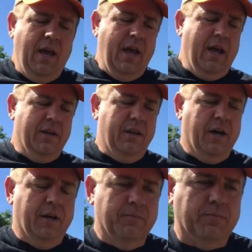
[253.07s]
And,
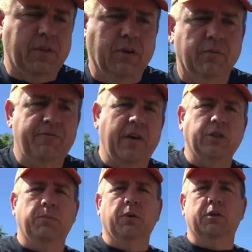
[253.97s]

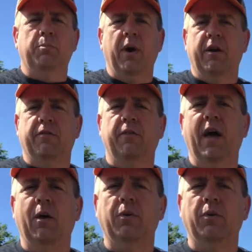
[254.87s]
Facebook's better for that.